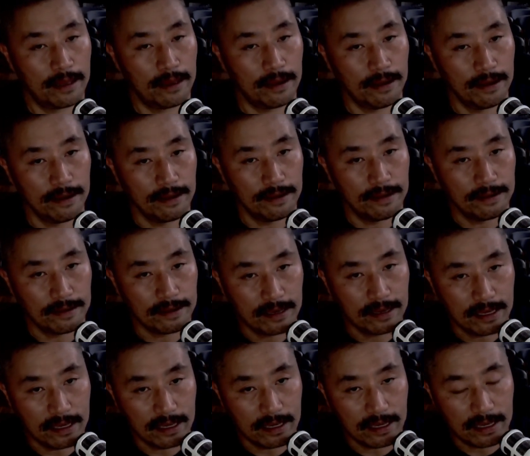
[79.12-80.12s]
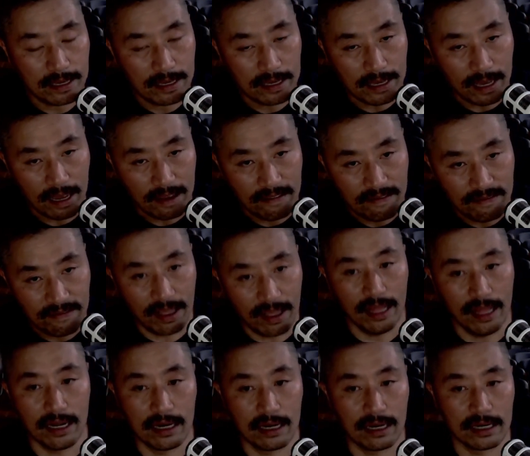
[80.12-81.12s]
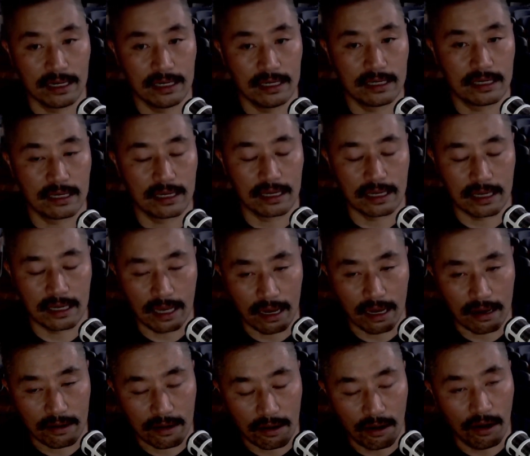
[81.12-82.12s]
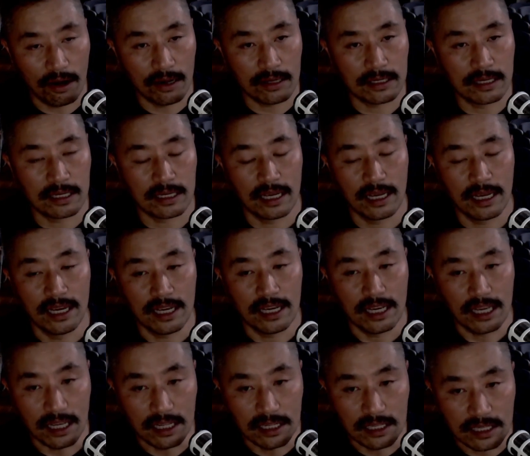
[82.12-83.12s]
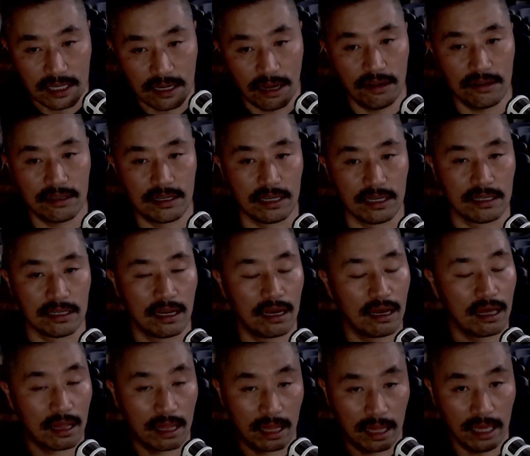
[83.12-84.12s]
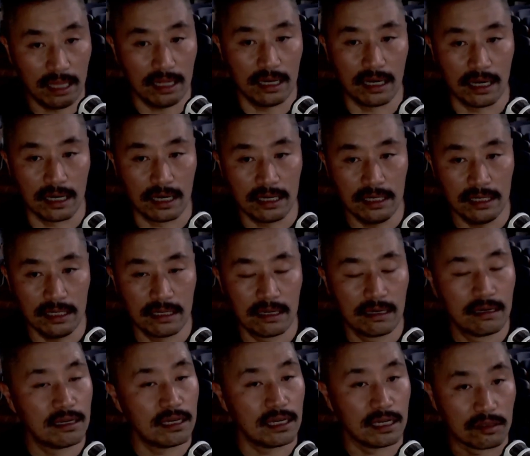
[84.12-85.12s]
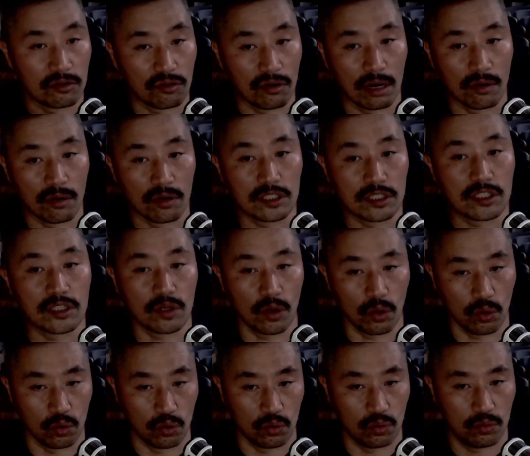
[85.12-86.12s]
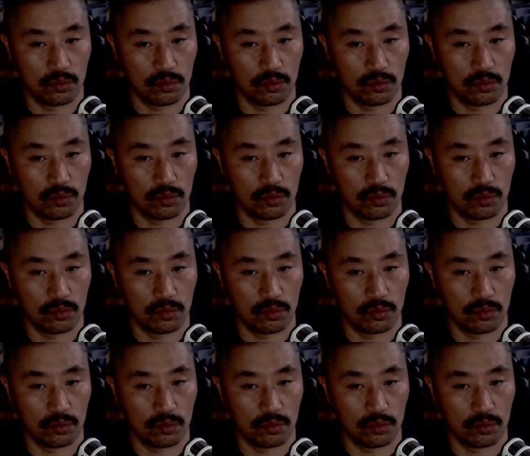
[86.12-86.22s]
uh, gave that light, God inserted that light into our soul.